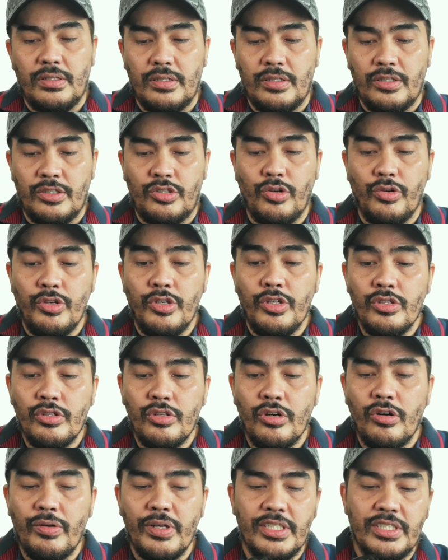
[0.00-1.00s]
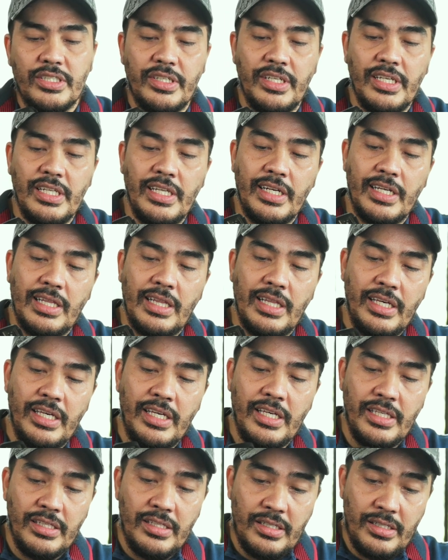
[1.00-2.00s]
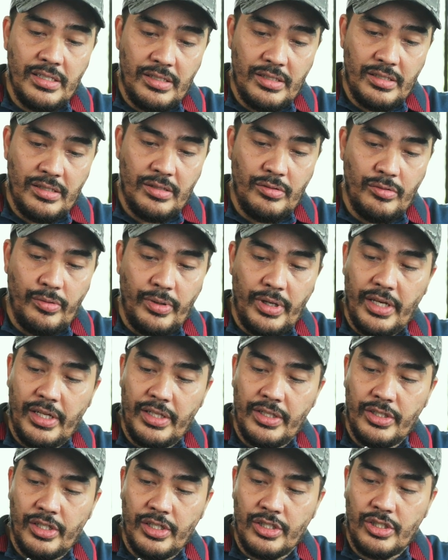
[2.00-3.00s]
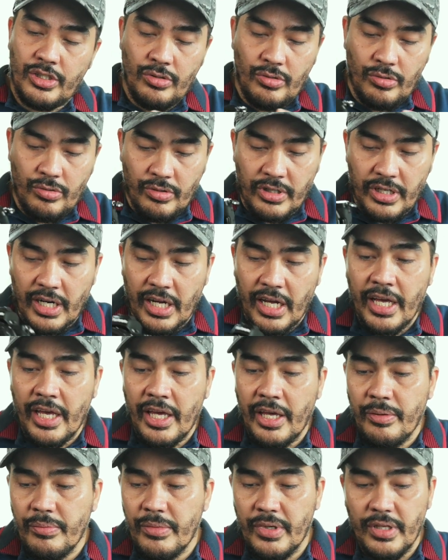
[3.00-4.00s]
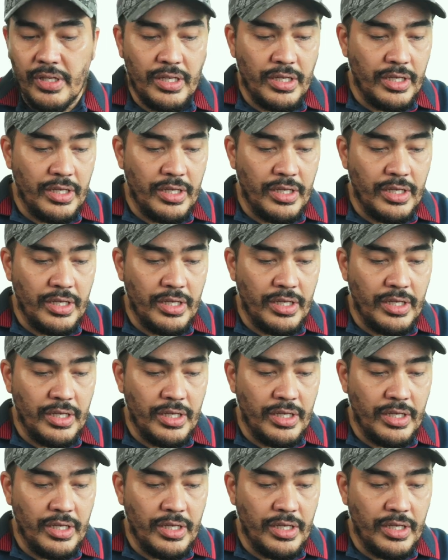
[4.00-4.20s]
So you know it's really clean when there's no grime.